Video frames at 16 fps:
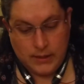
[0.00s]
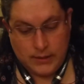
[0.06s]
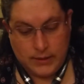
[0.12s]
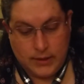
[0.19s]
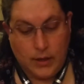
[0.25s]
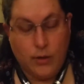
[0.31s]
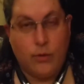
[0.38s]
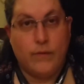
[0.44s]

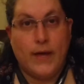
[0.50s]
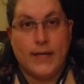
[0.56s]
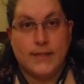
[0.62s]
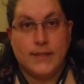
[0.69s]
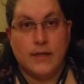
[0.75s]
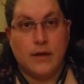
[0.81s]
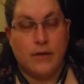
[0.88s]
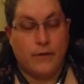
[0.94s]
So
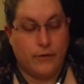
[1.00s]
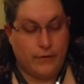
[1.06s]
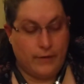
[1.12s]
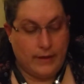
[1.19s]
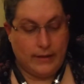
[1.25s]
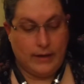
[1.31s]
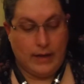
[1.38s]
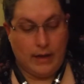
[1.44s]
that's another
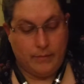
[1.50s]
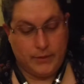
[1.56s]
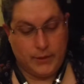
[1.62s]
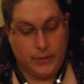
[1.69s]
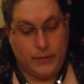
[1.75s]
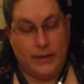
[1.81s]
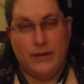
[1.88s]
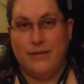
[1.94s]
thing that I'm
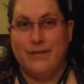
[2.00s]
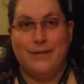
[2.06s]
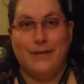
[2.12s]
doing.